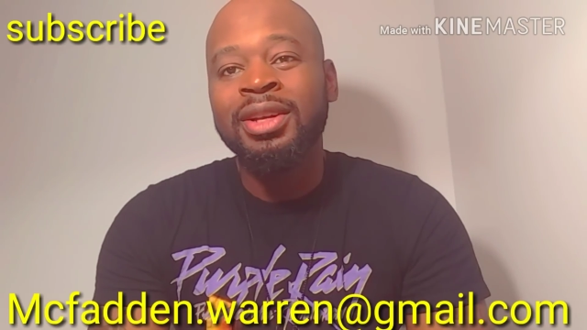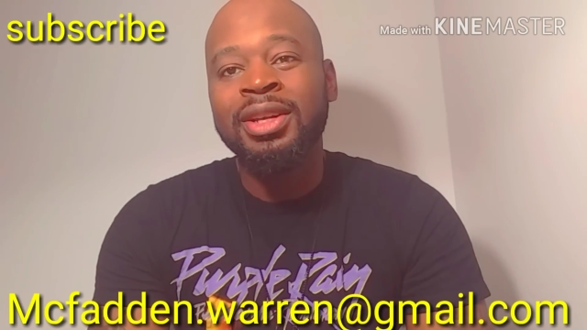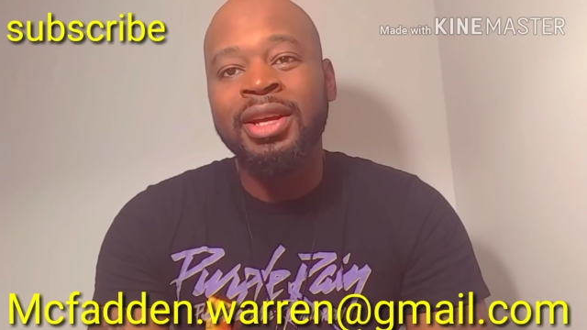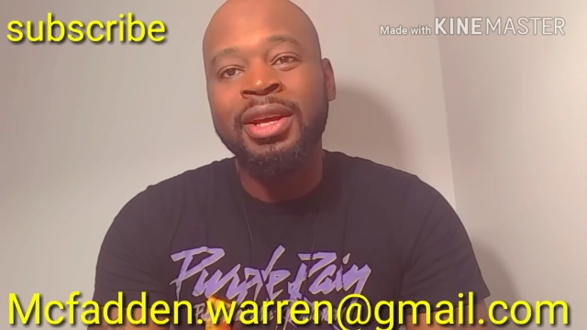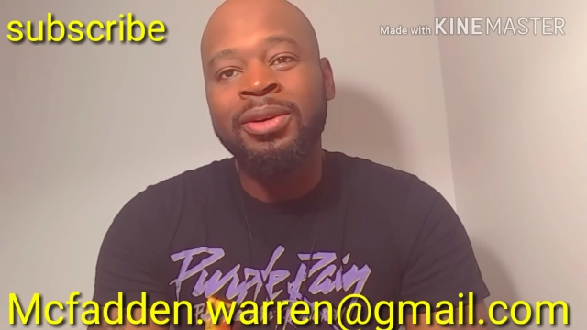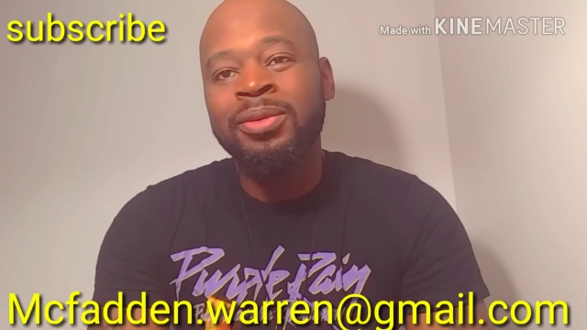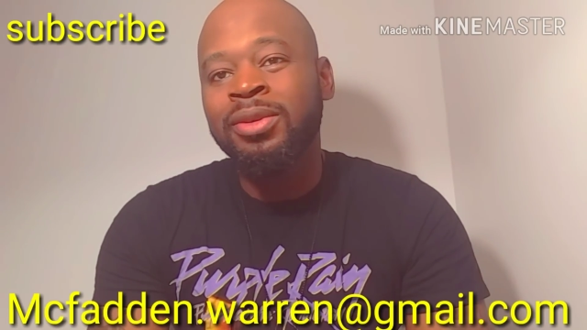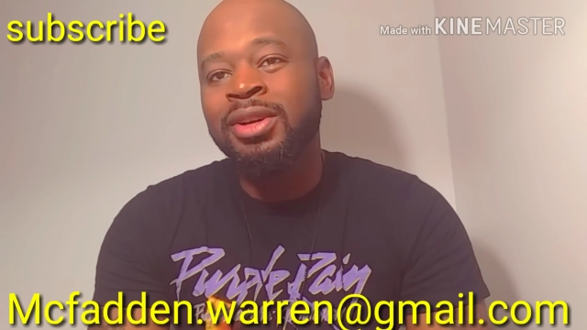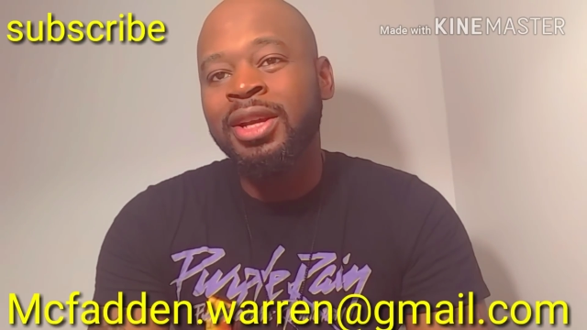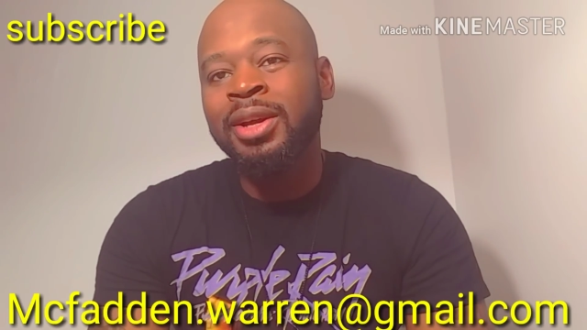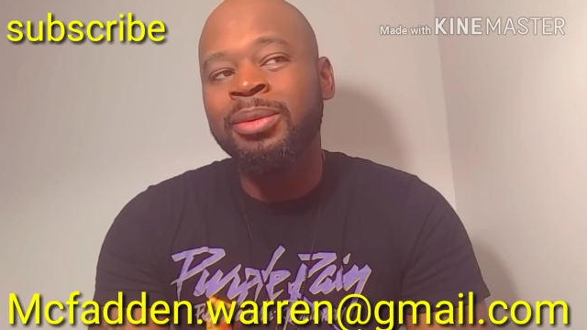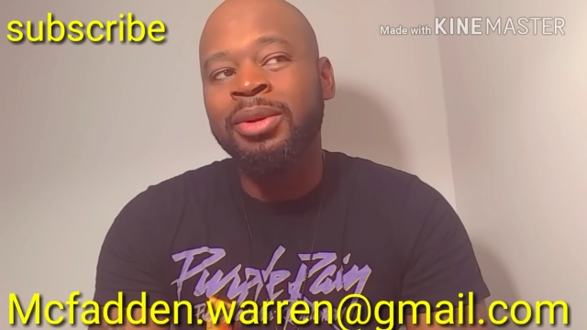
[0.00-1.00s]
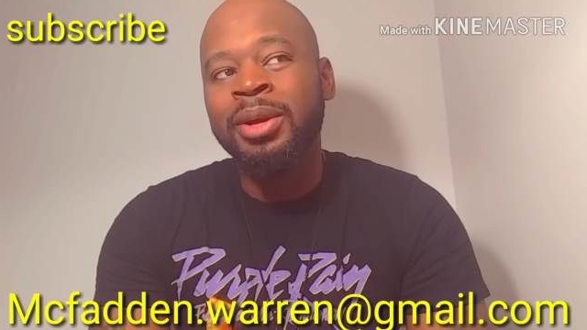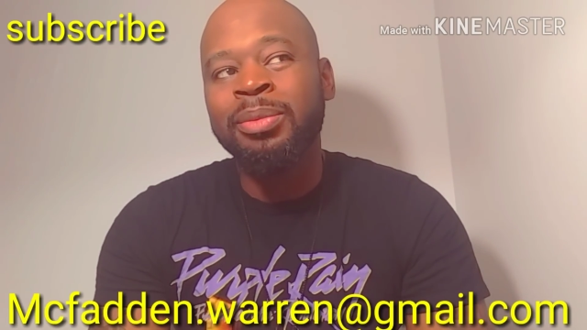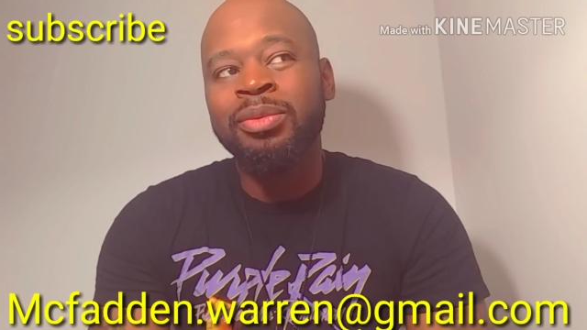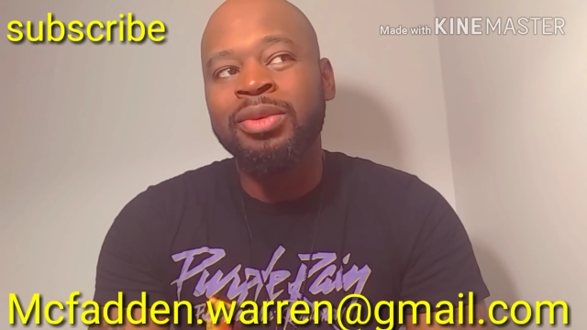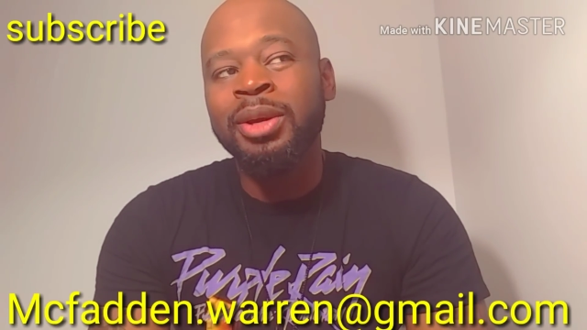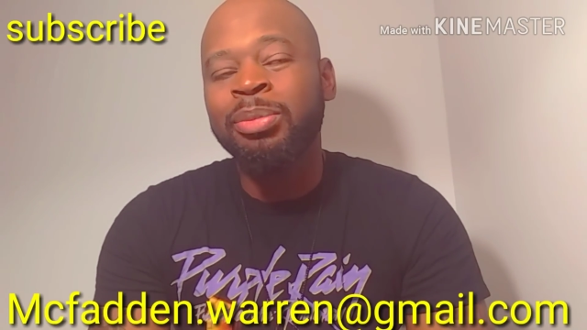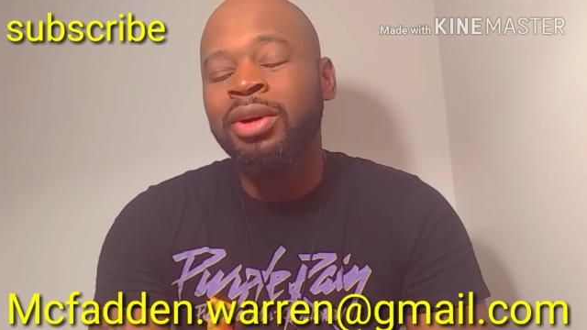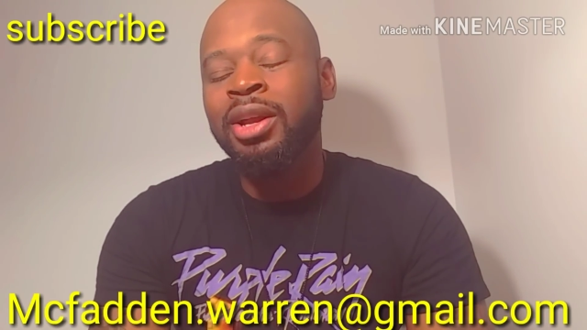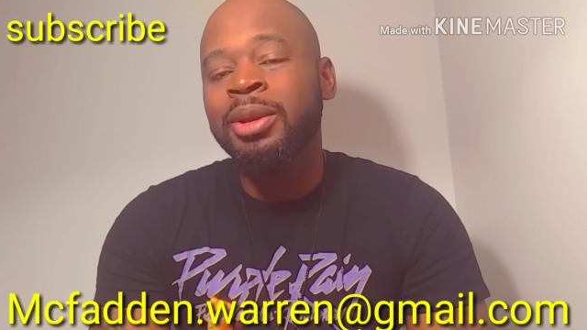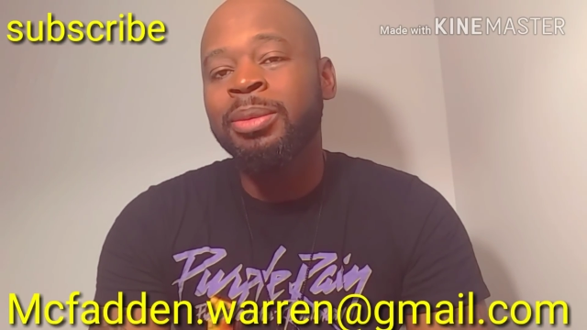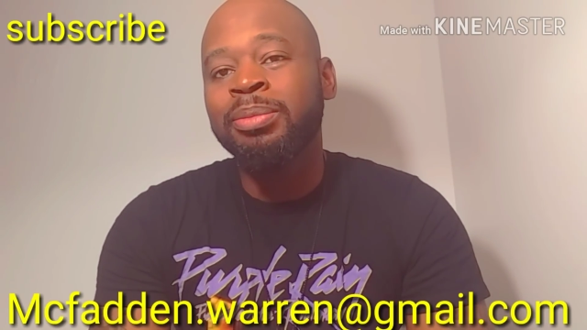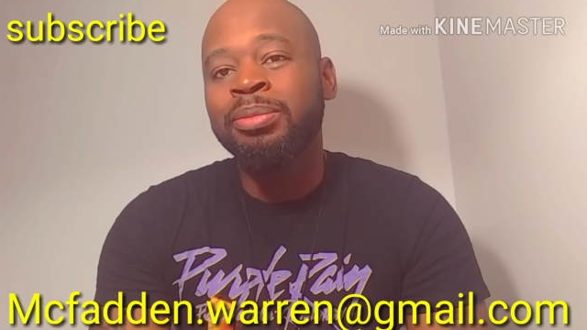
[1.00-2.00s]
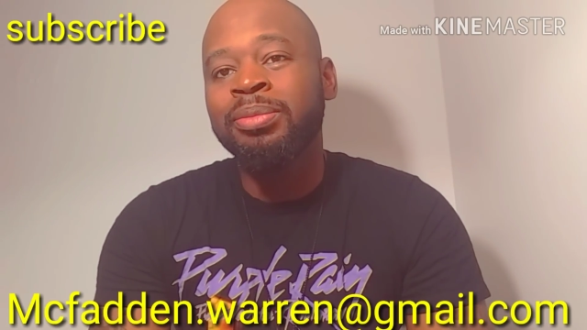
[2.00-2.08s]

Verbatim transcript: they don't, they, they, they probably